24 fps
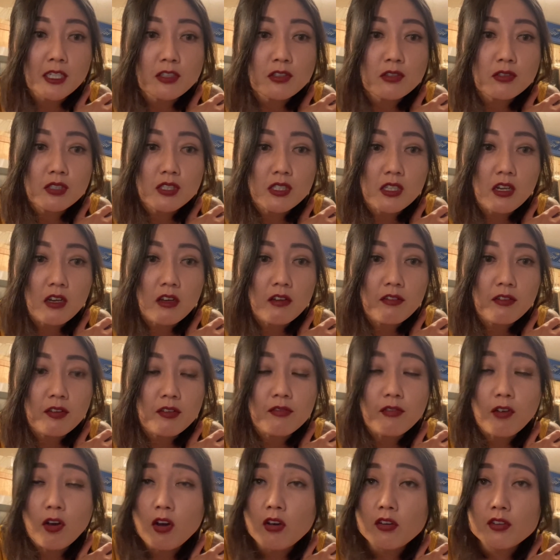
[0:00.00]
yourself of
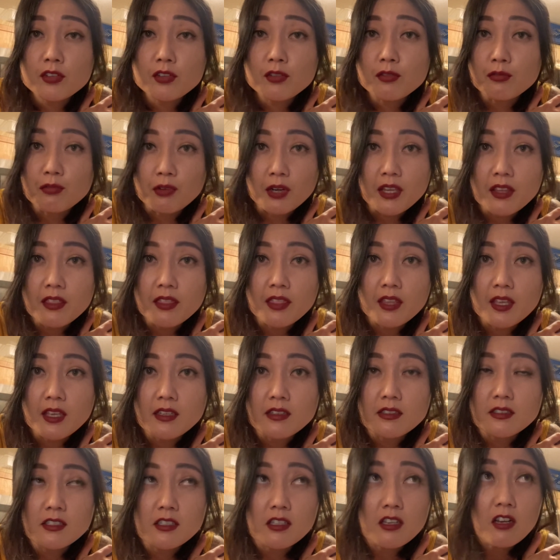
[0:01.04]
all the great
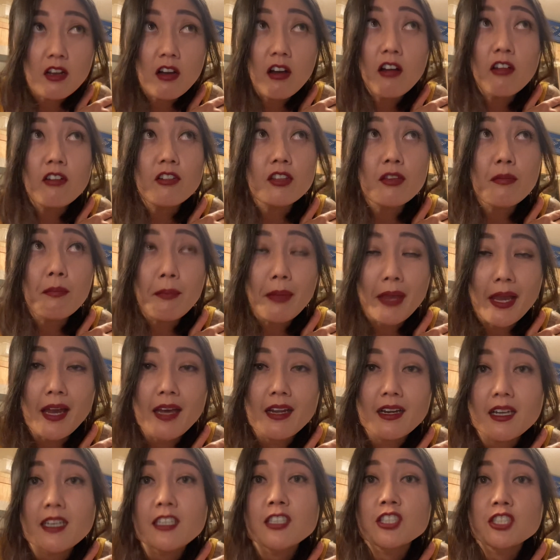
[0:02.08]
things, all the
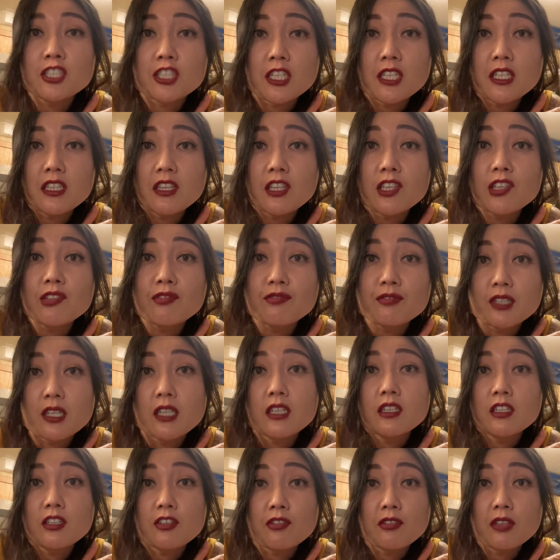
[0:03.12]
badass shit that you've done
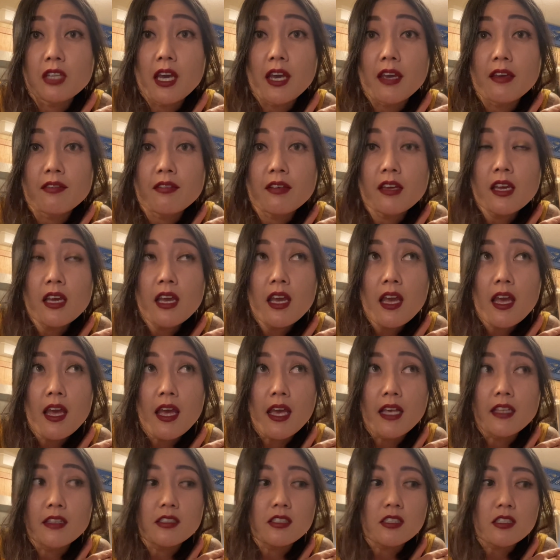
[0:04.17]
in your life,
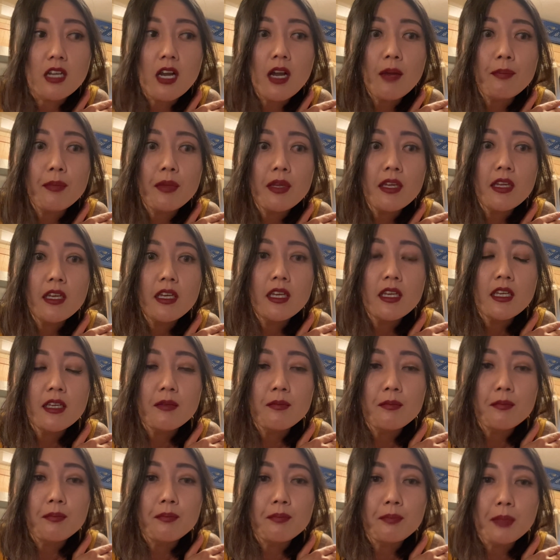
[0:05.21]
and stop
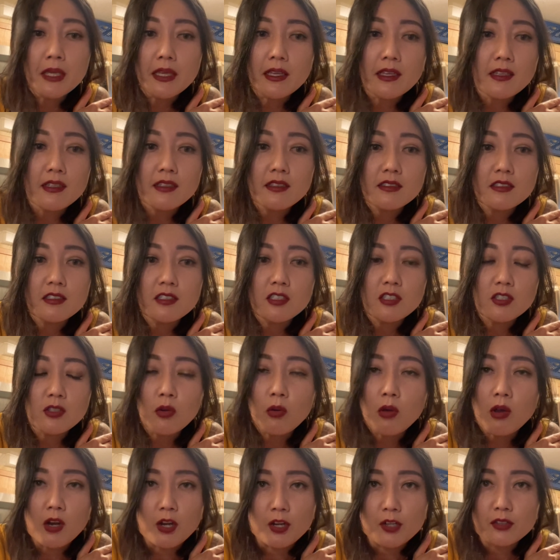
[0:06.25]
being so
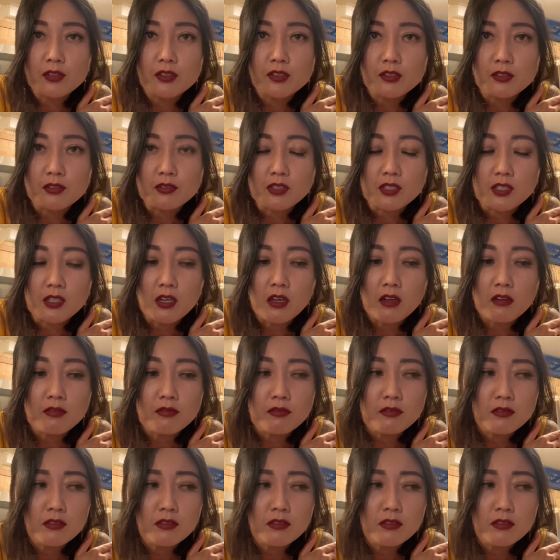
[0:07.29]
hard on yourself.